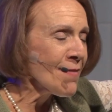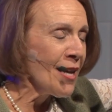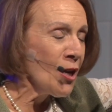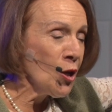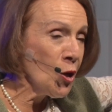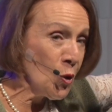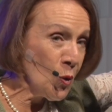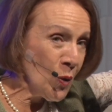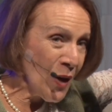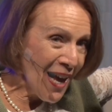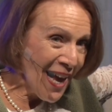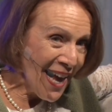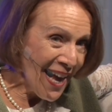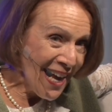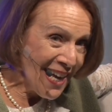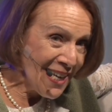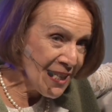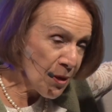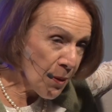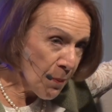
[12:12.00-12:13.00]
who
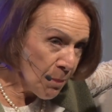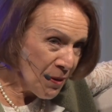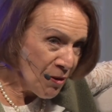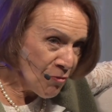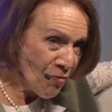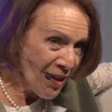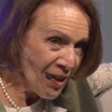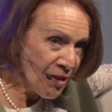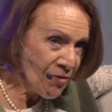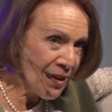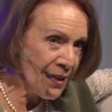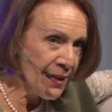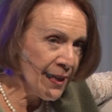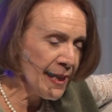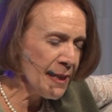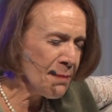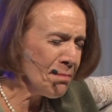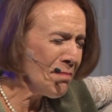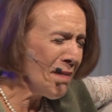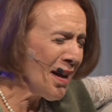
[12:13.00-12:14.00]
had been running around
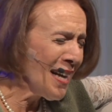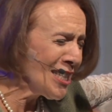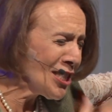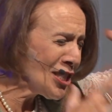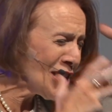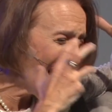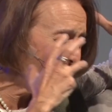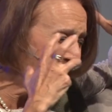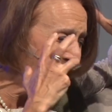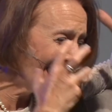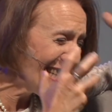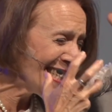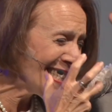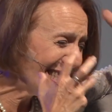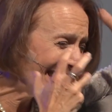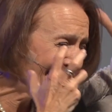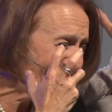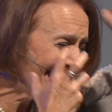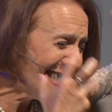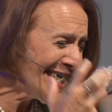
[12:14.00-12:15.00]
naked. My
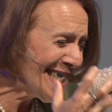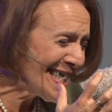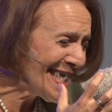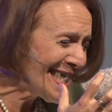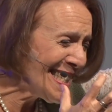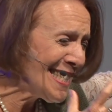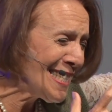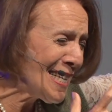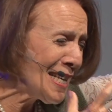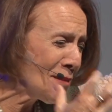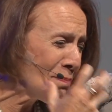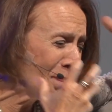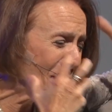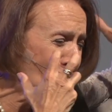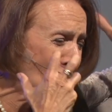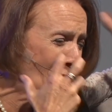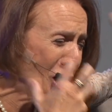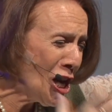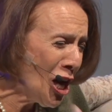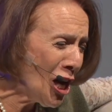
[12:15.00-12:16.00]
child's innocence has
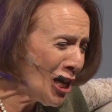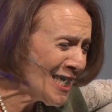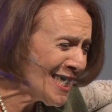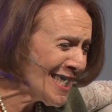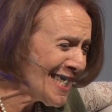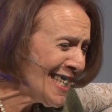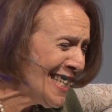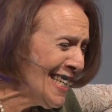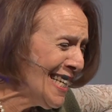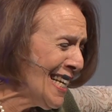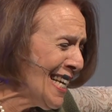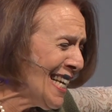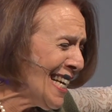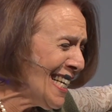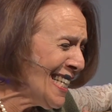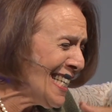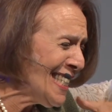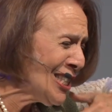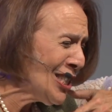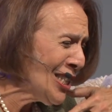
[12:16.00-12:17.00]
been lost.
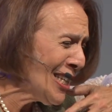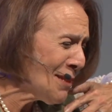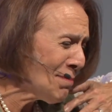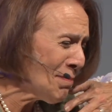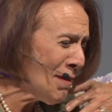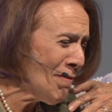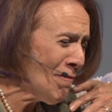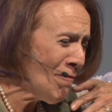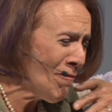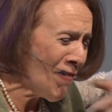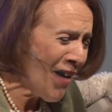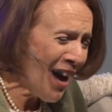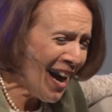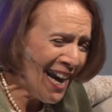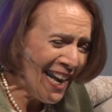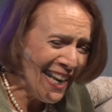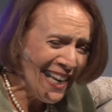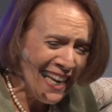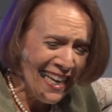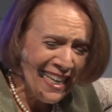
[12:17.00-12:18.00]
She has been
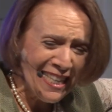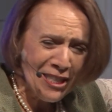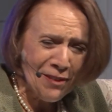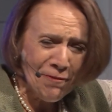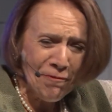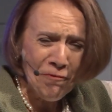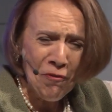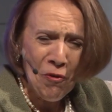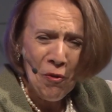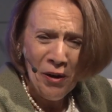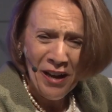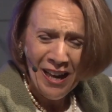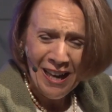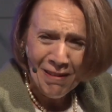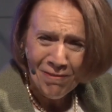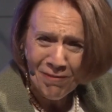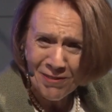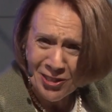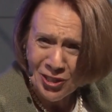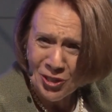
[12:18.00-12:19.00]
violated
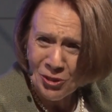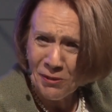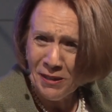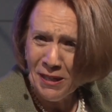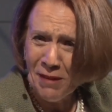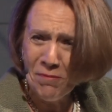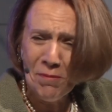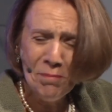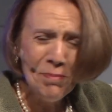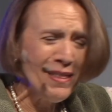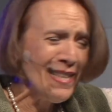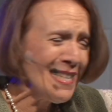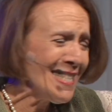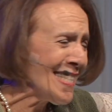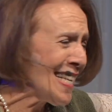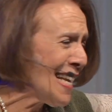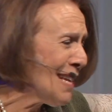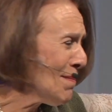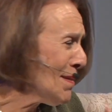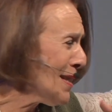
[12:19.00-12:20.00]
forever. She'll never be the
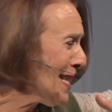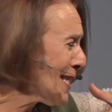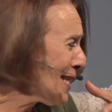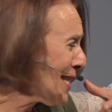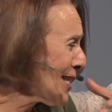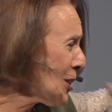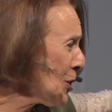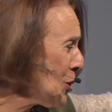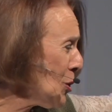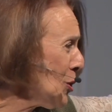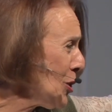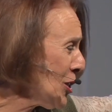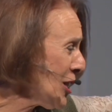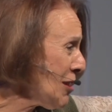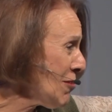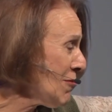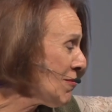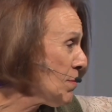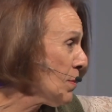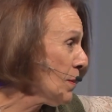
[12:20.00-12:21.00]
same. This is too
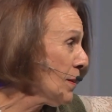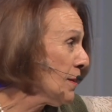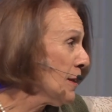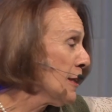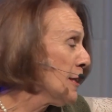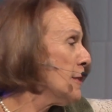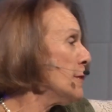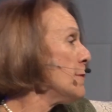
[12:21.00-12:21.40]
terrible.